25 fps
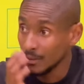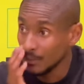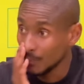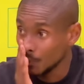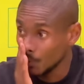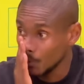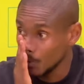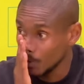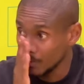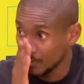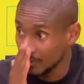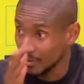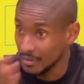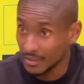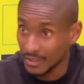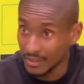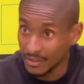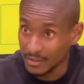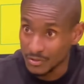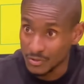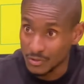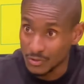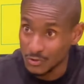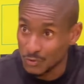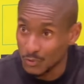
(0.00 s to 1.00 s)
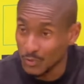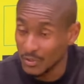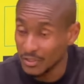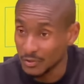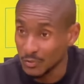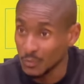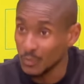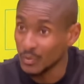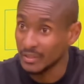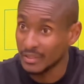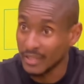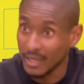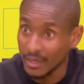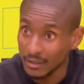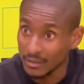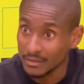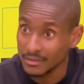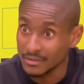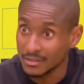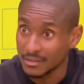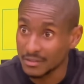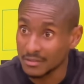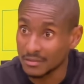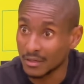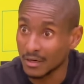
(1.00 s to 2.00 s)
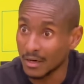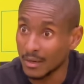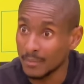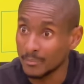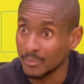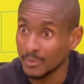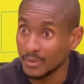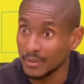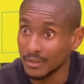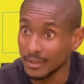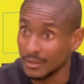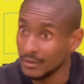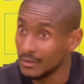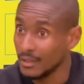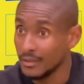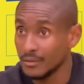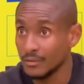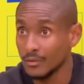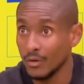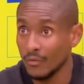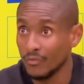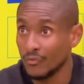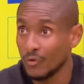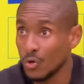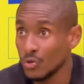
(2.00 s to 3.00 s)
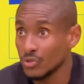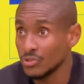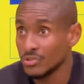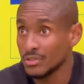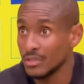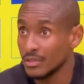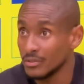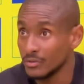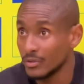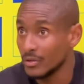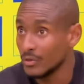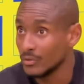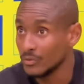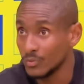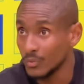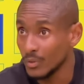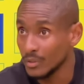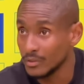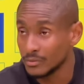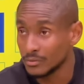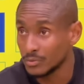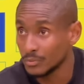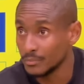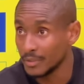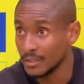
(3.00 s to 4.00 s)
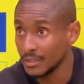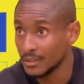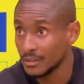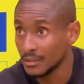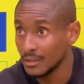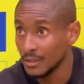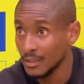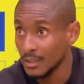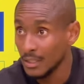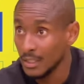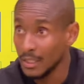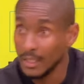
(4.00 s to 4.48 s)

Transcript: you even get a situation where Terence is cramping and then of course then you know you want to make